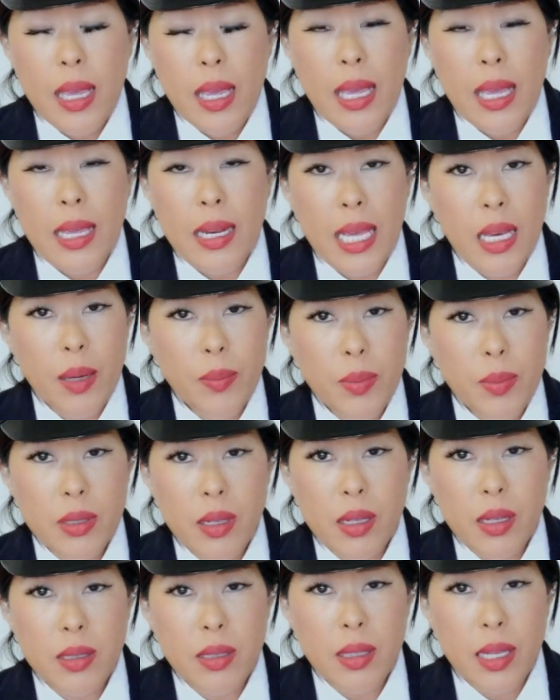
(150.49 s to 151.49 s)
And
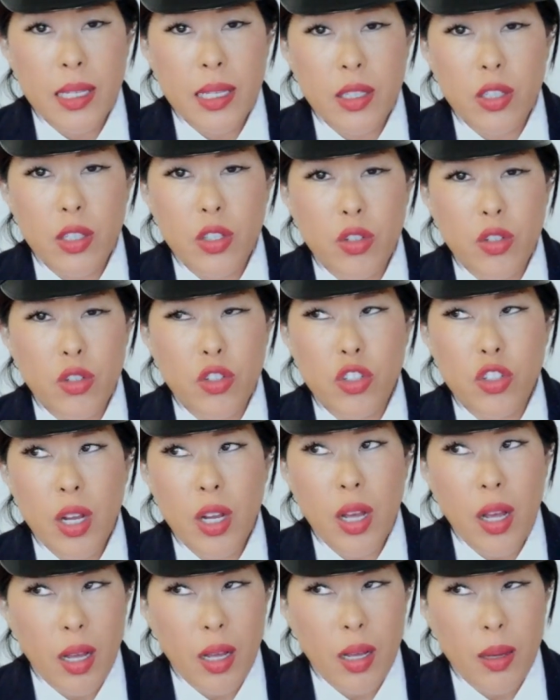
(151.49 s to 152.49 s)
Amazon's like, your
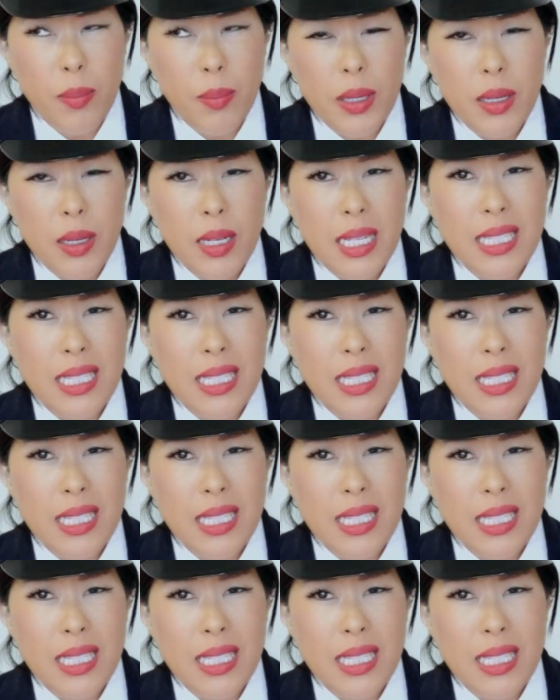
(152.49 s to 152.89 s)
job